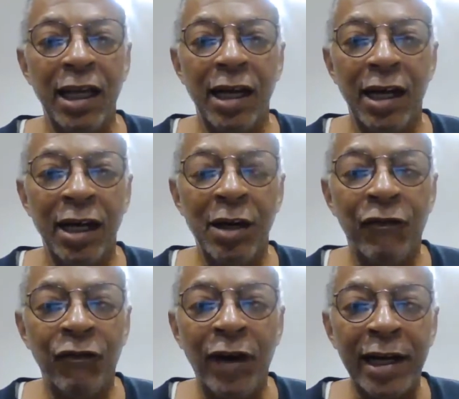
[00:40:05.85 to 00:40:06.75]

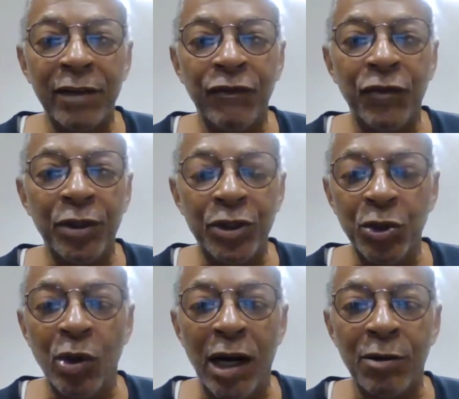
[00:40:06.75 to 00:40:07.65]
fire for 2
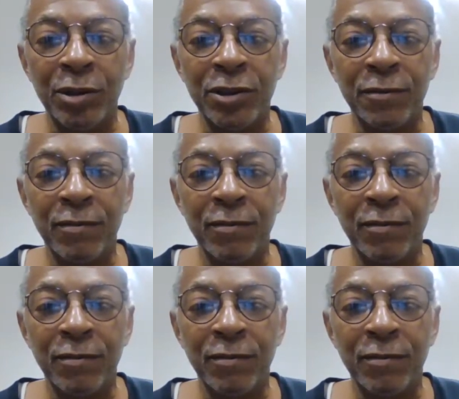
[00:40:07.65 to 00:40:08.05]
hours.